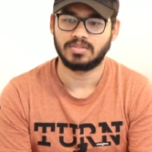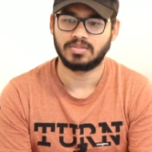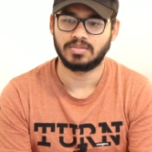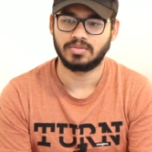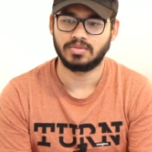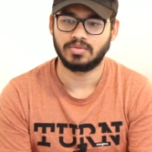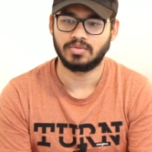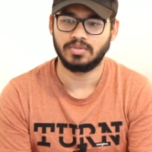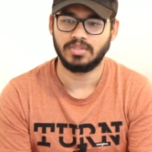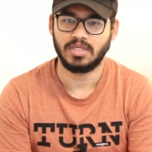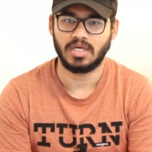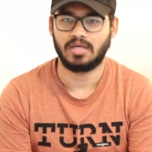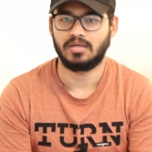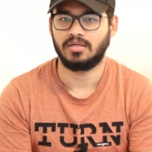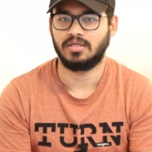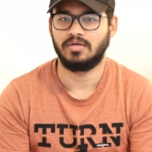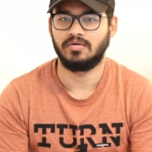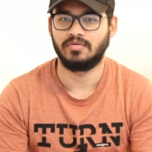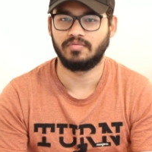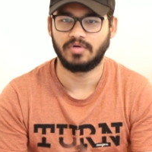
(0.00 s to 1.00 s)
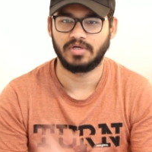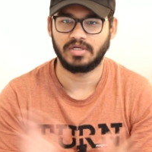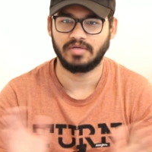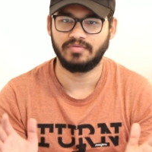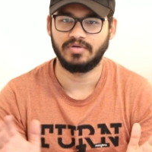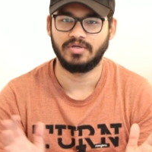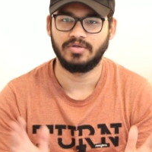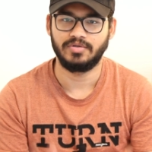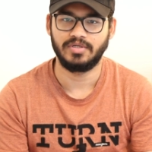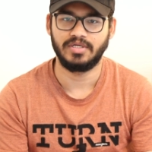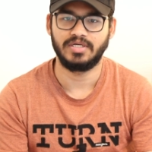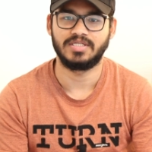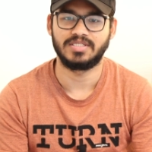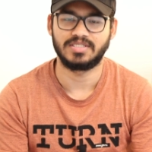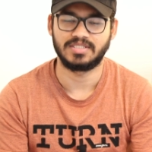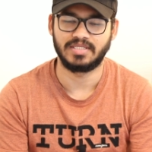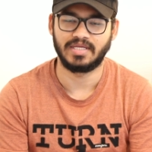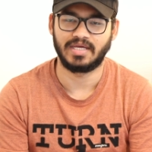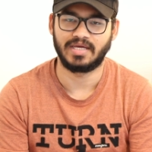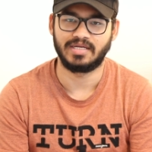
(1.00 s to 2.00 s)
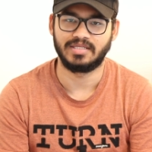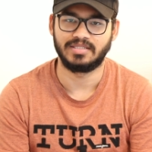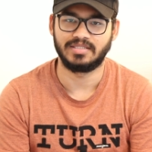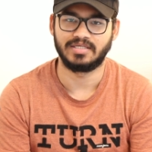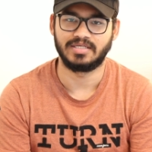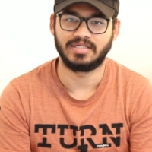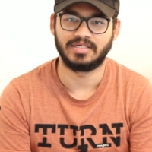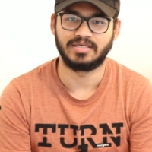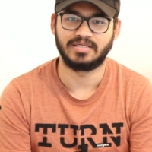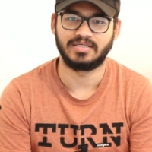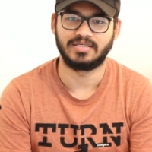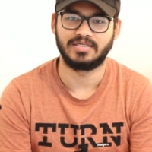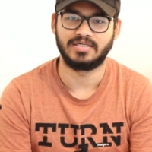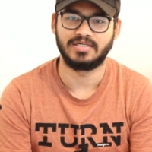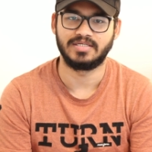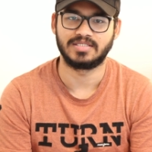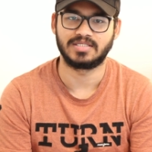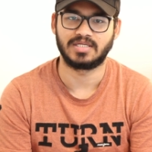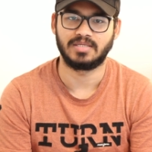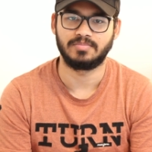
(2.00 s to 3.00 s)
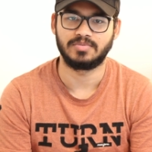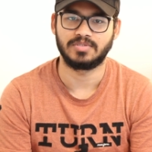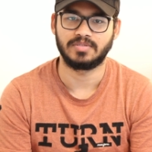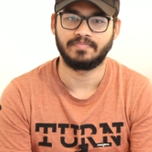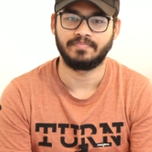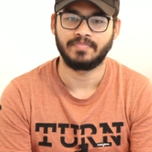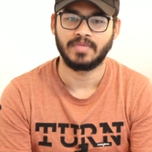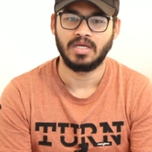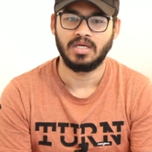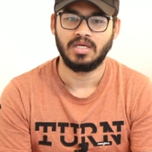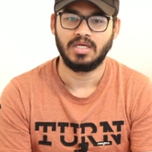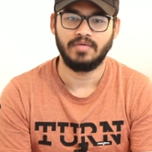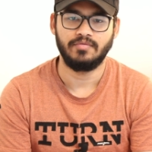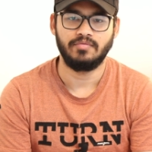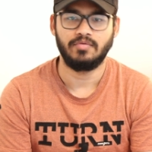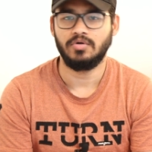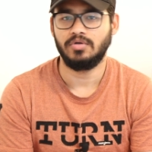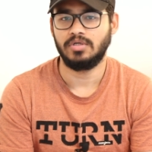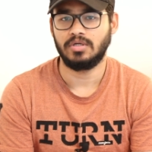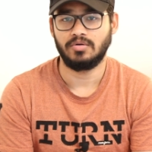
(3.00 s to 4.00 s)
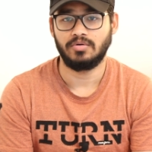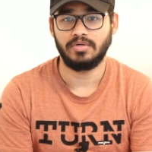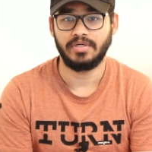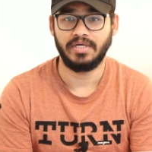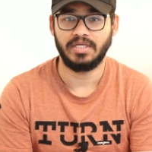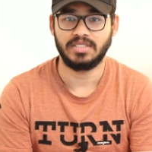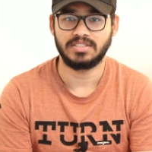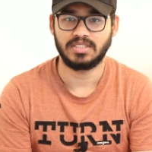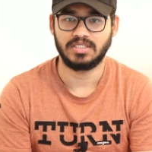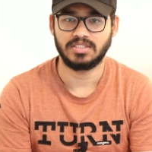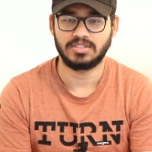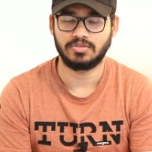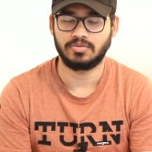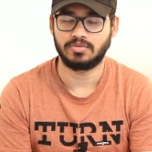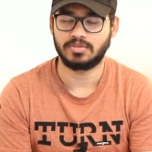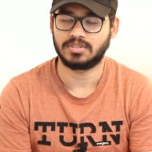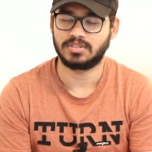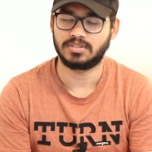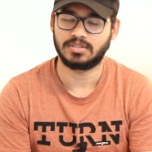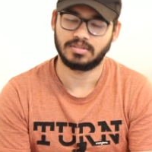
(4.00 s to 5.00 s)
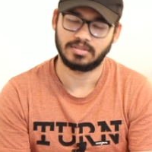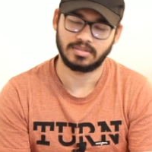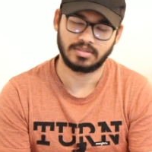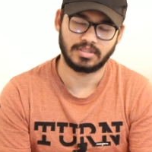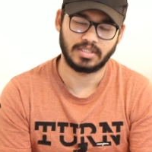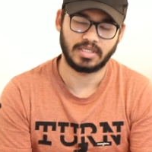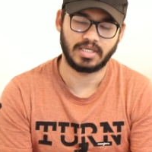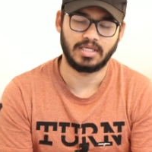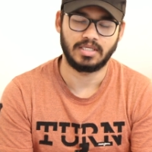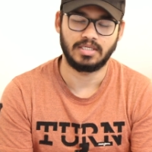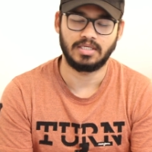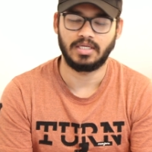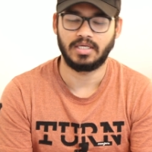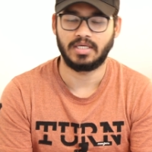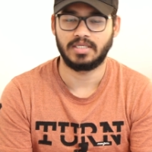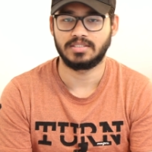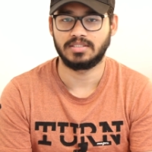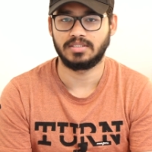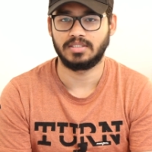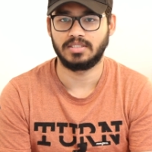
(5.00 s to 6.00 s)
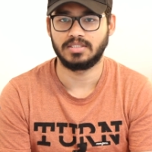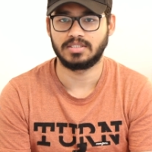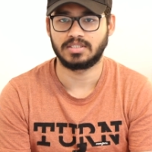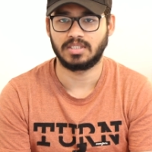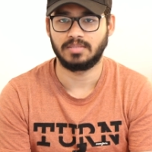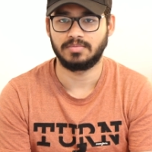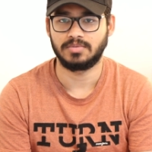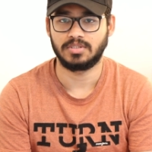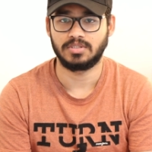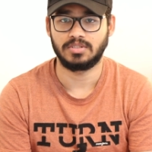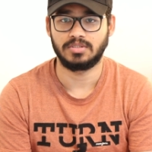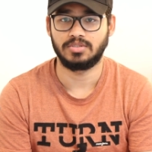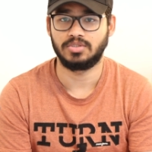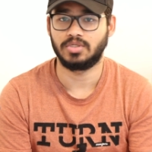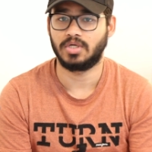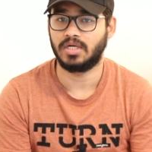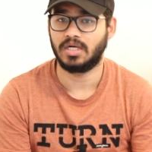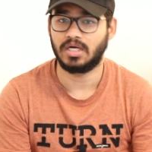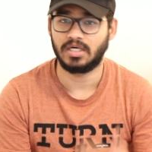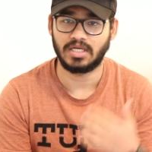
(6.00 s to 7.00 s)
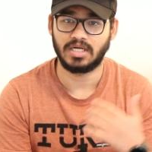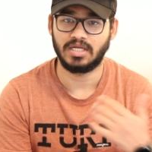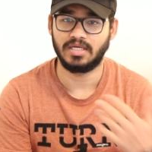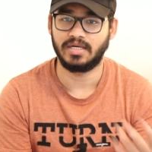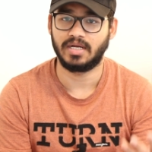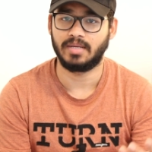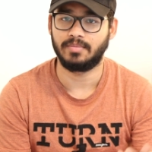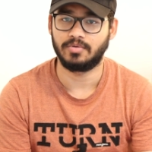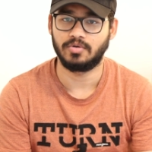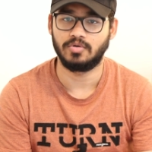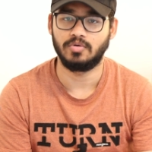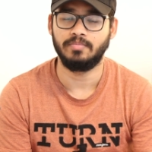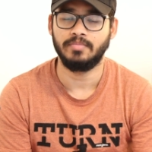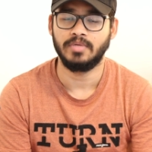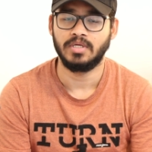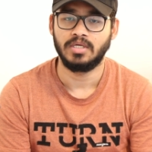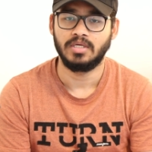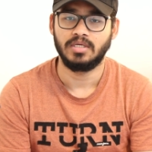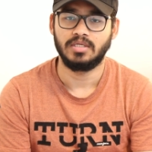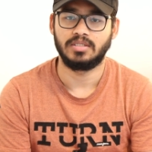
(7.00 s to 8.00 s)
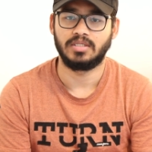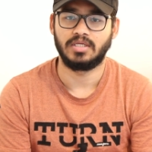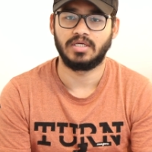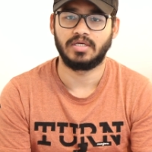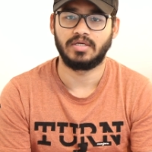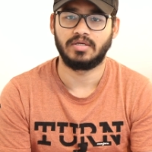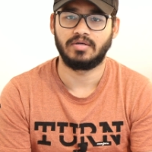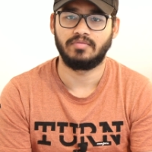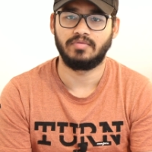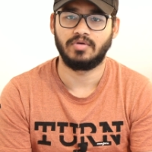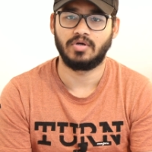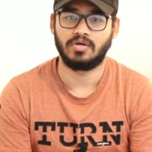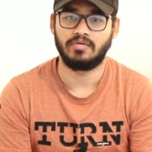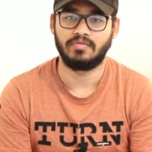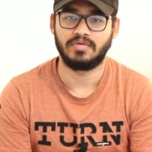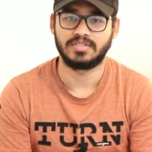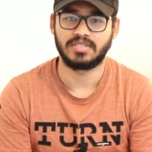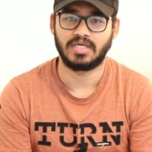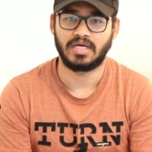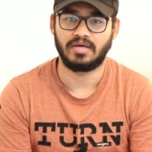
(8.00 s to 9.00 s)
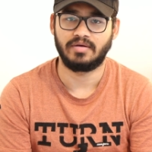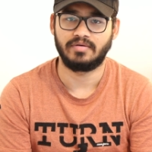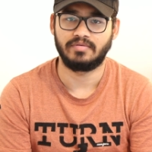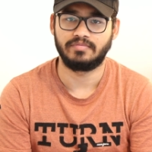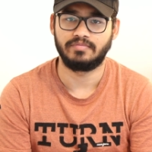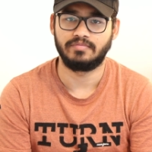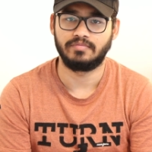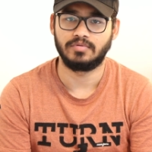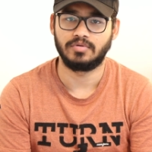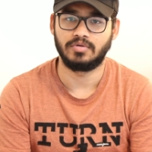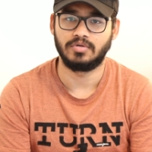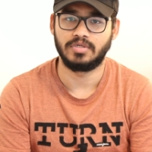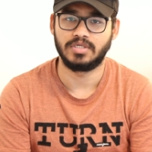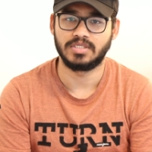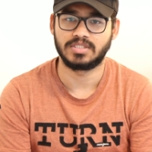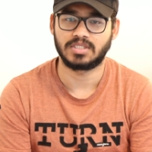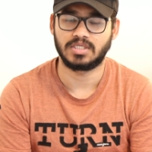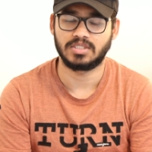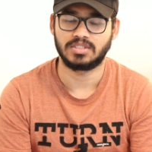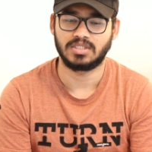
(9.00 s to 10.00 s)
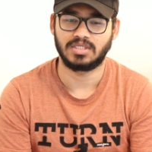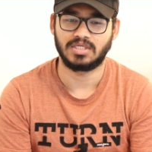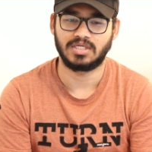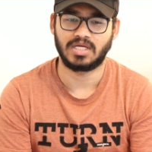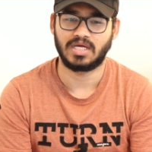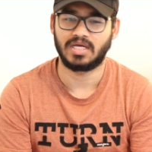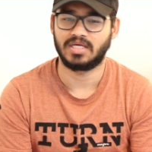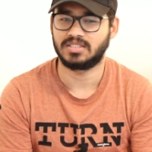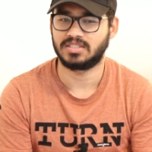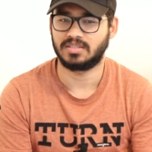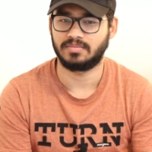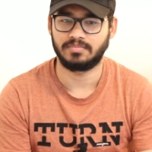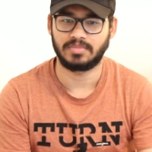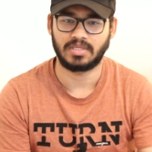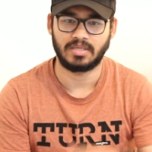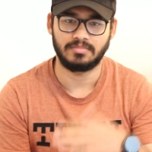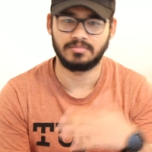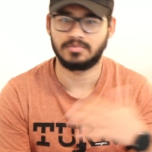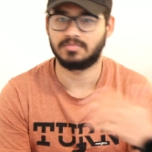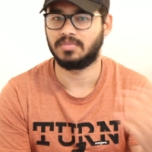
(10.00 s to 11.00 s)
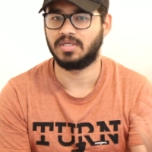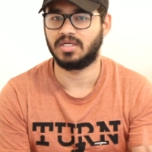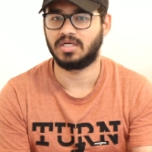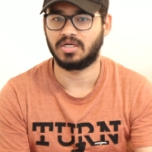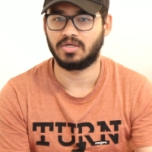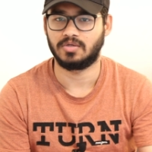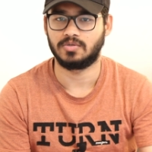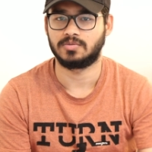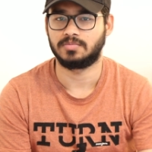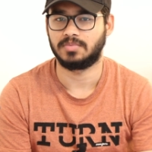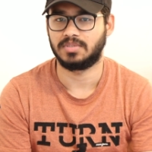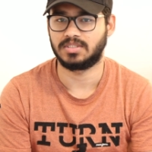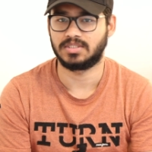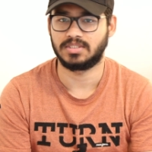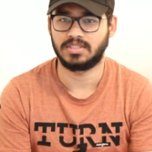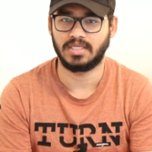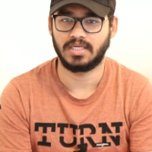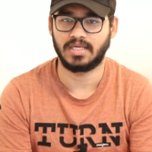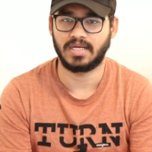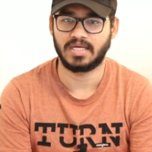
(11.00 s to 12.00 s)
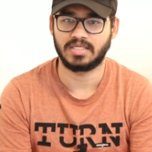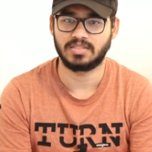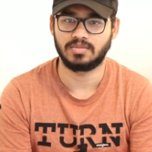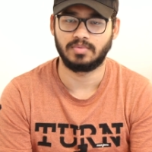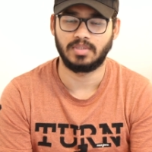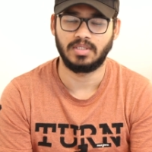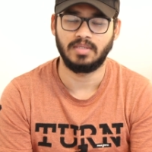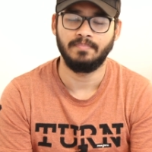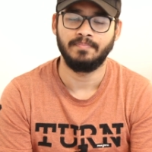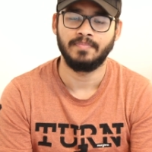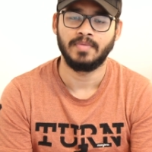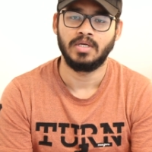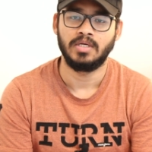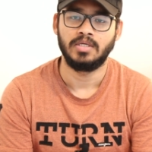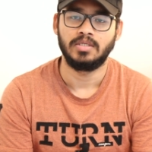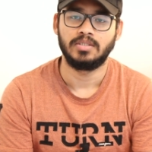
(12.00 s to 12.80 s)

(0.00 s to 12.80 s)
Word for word: So yeah, whatever you need is there in the description. If you want to download data science notes, again, link is in the description. Join our Telegram group. There we always have good discussion, and I sometimes make announcements there as well.